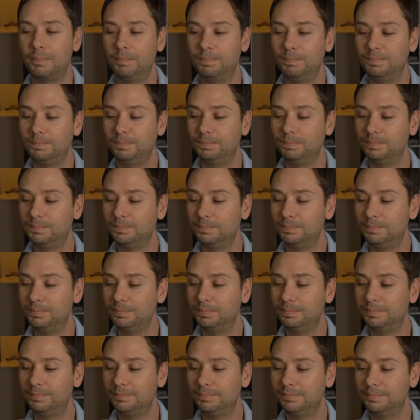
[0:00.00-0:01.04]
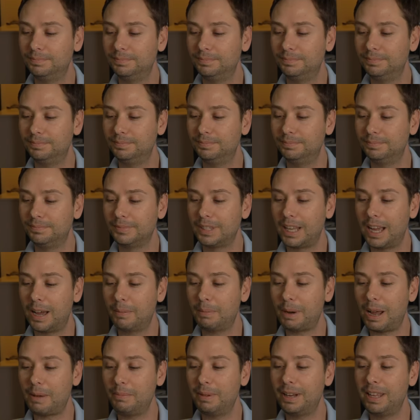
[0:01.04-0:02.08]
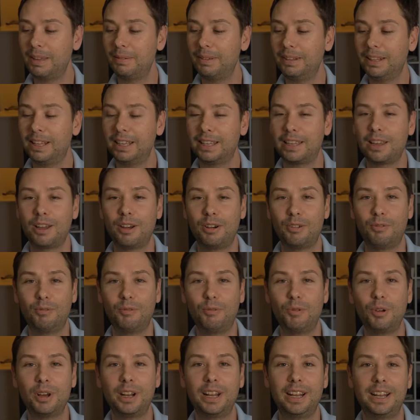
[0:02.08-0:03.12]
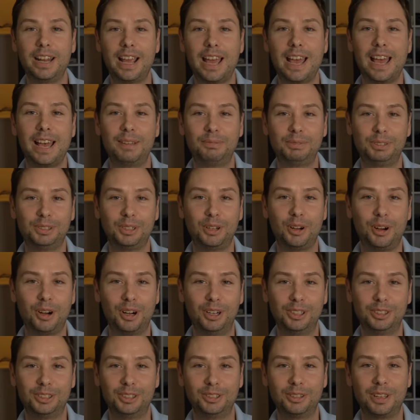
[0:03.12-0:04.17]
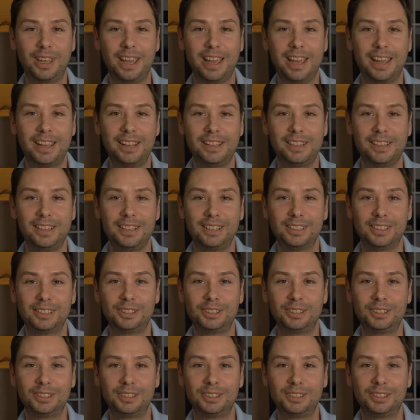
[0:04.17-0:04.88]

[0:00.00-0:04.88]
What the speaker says: I'm going to give it like 1.5 stars, okay?